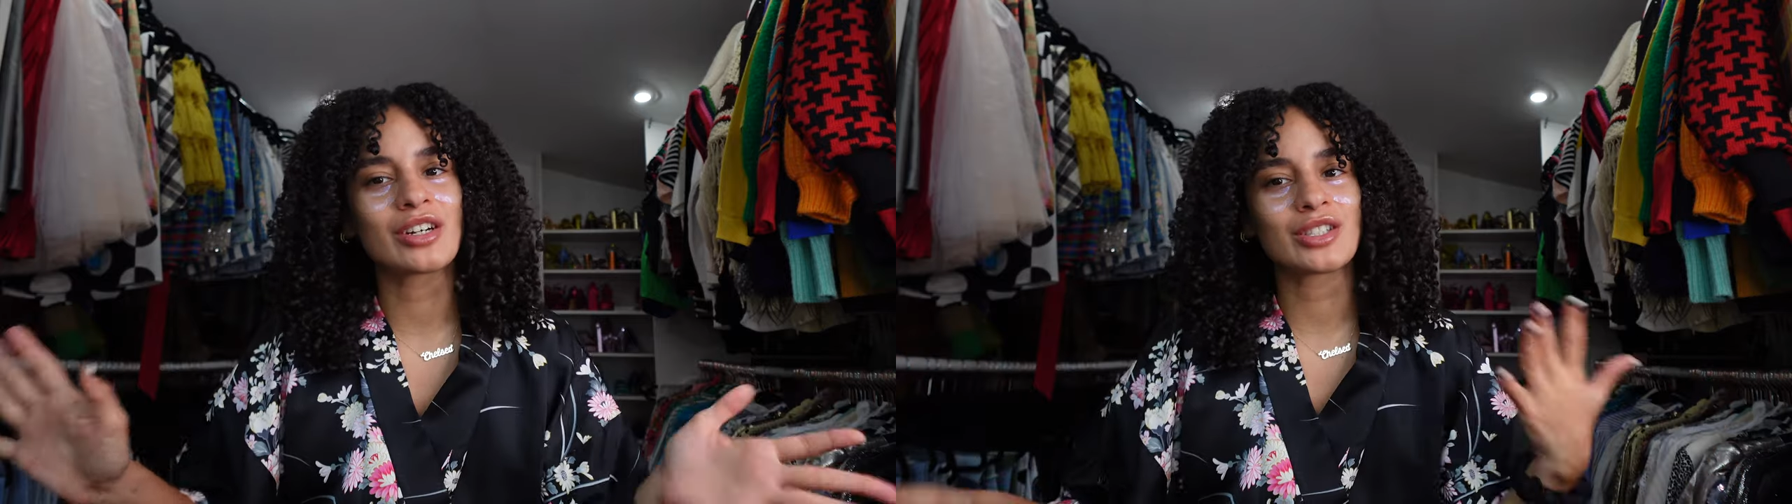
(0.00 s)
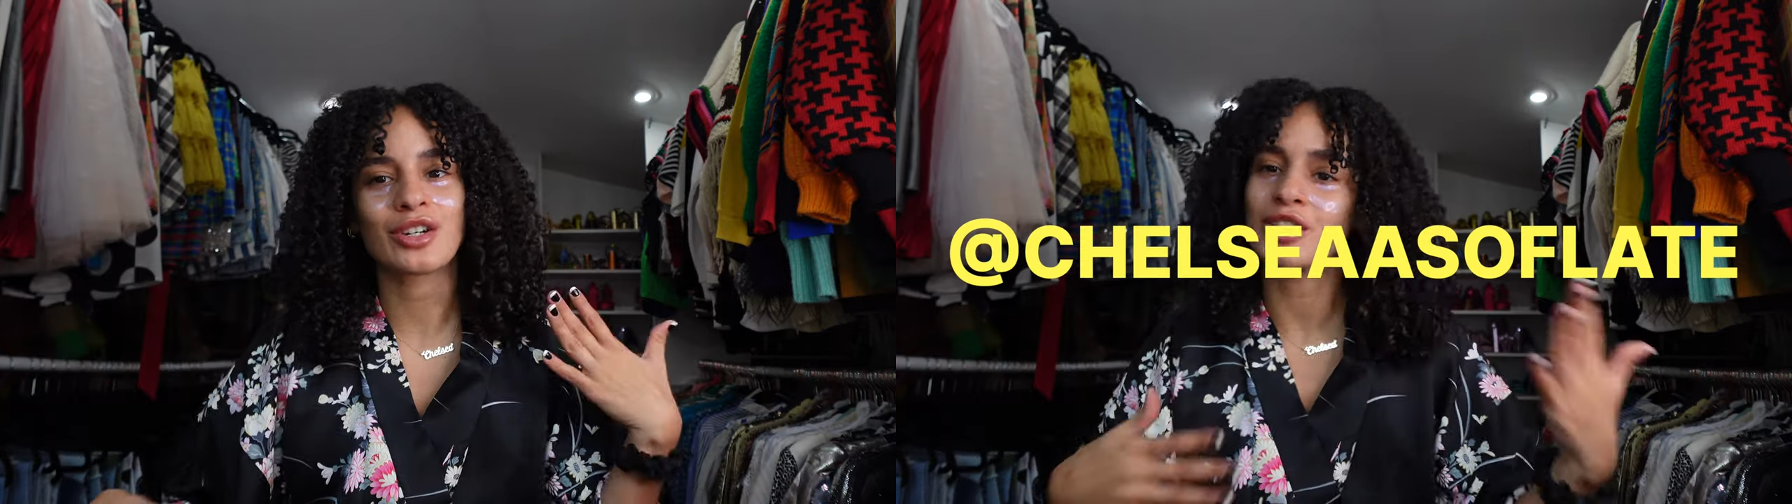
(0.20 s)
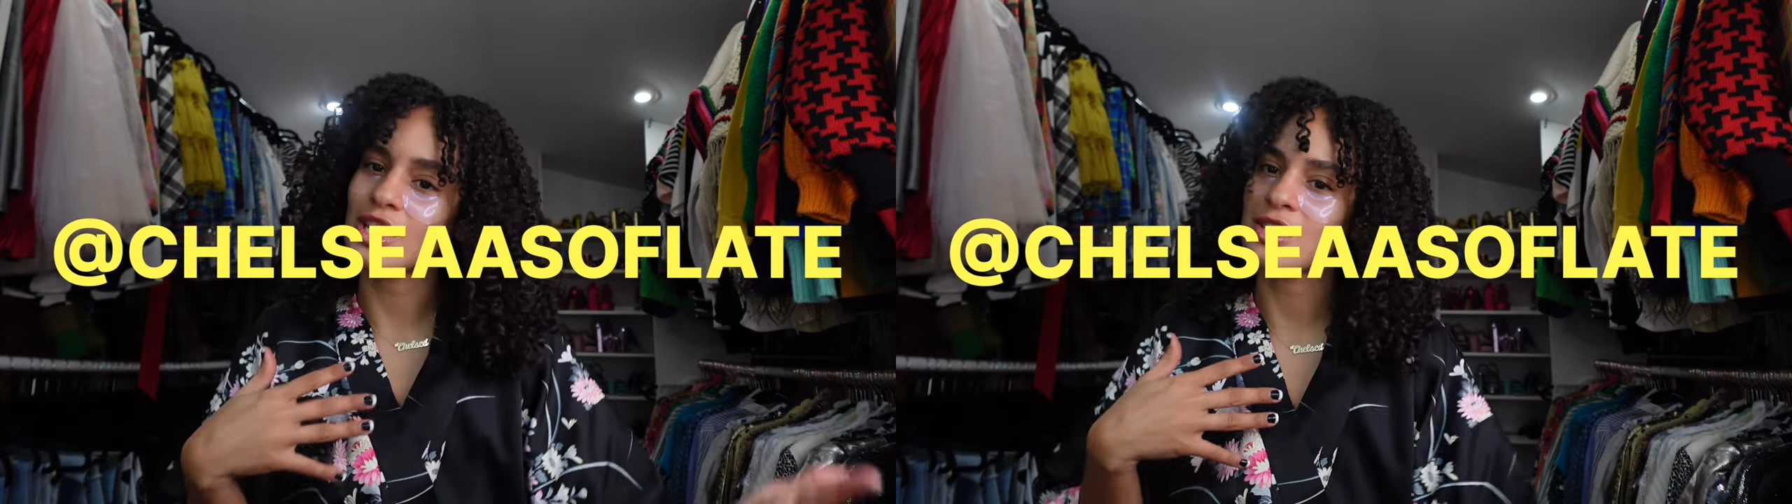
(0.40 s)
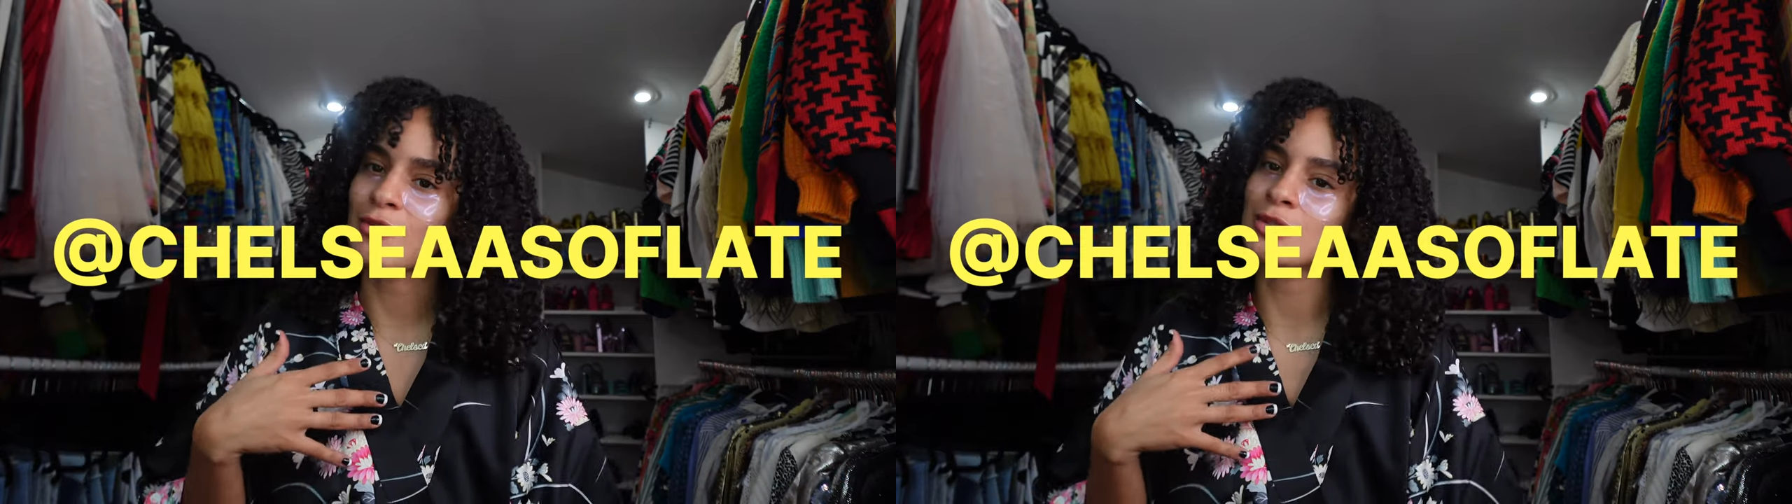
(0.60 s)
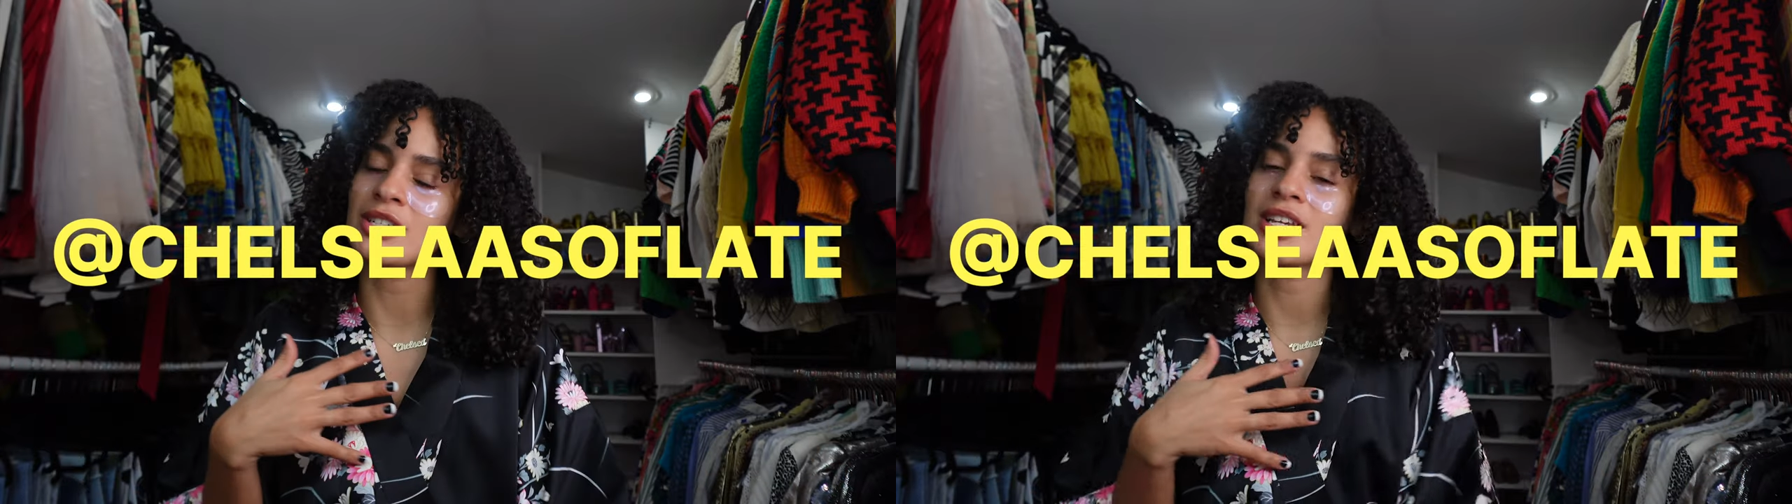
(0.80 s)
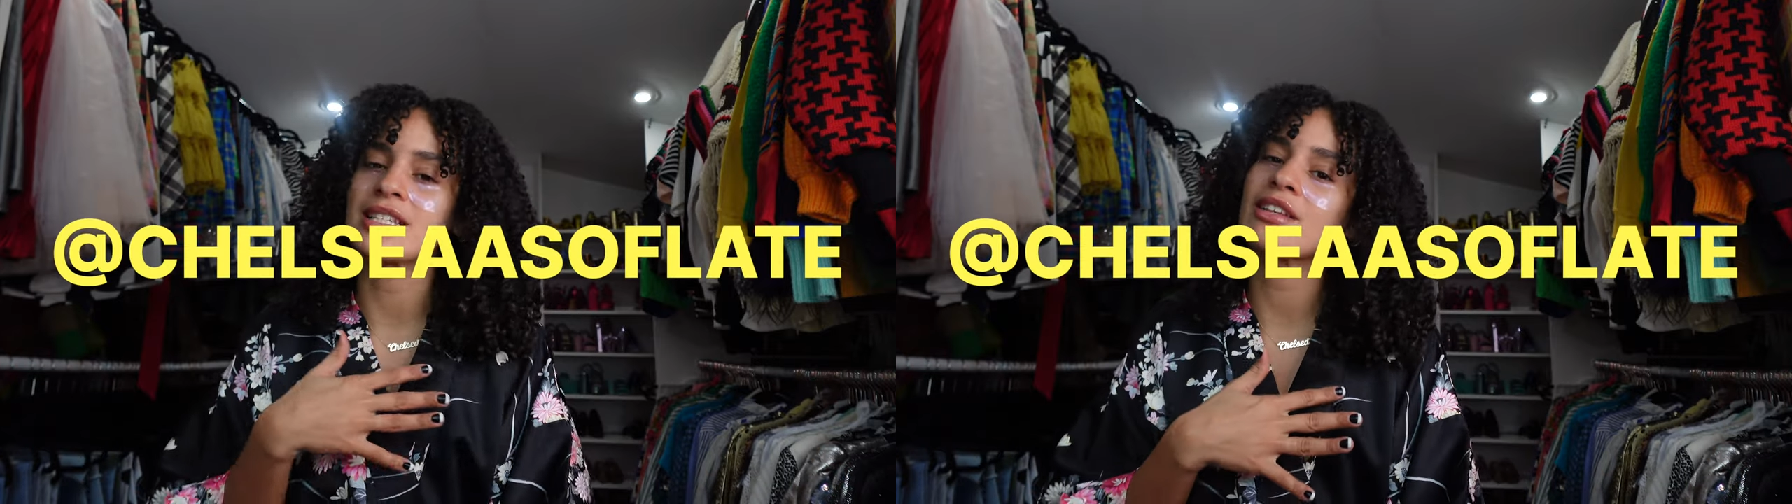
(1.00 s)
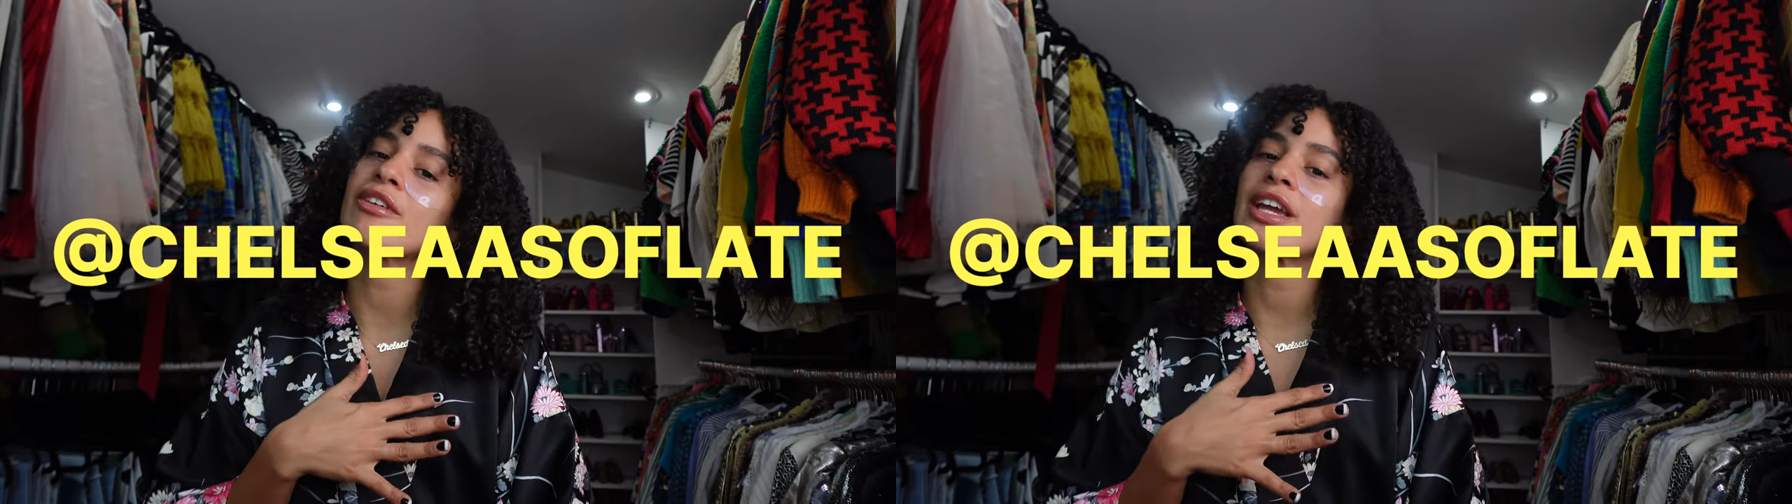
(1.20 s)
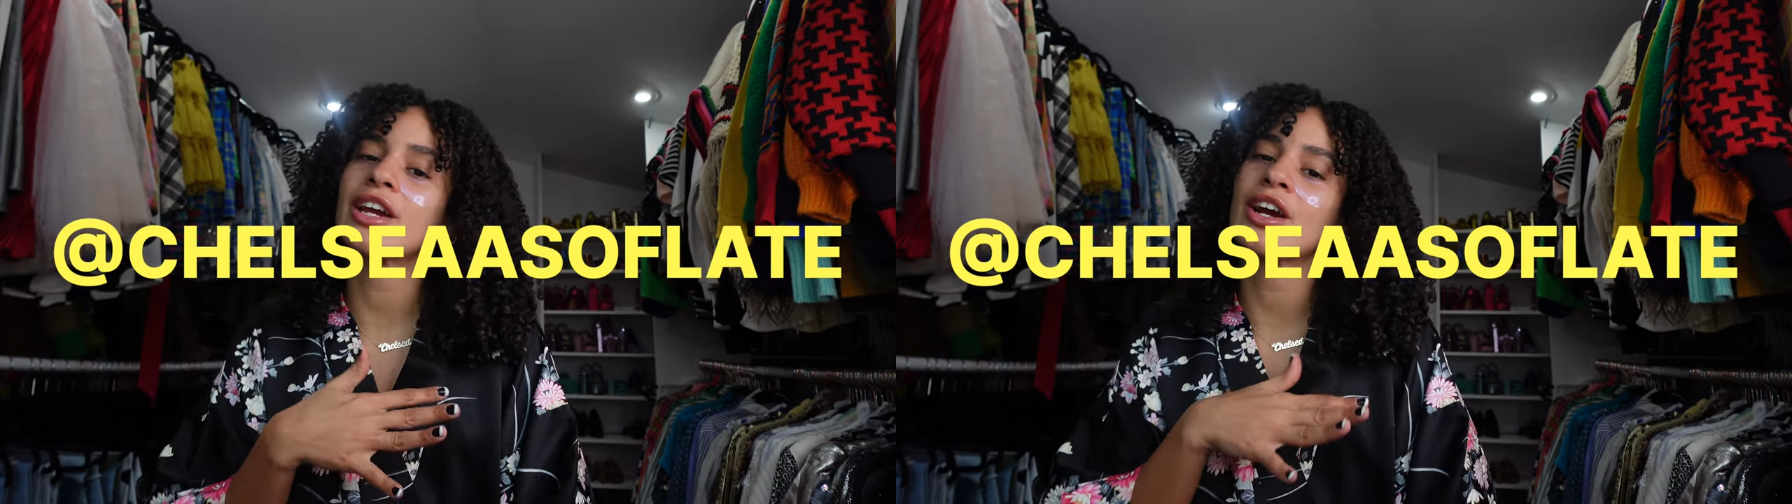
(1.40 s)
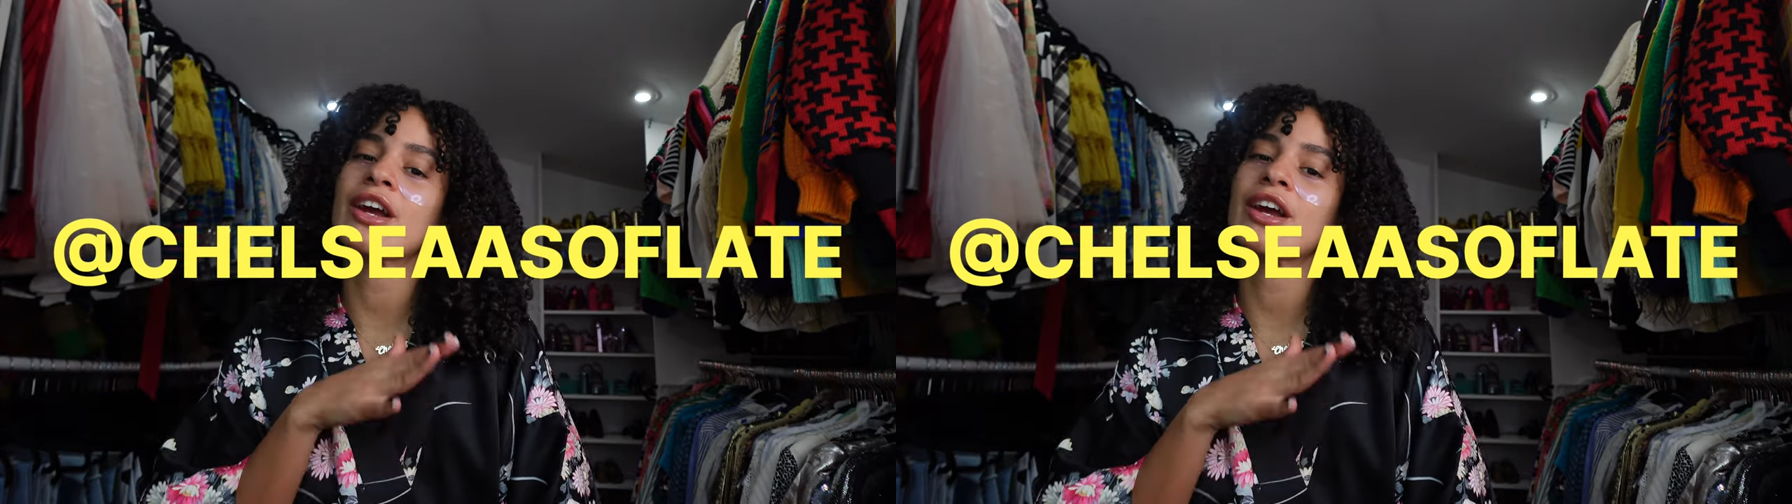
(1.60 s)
It's your girl Chelsea from Chelsea as of Late here.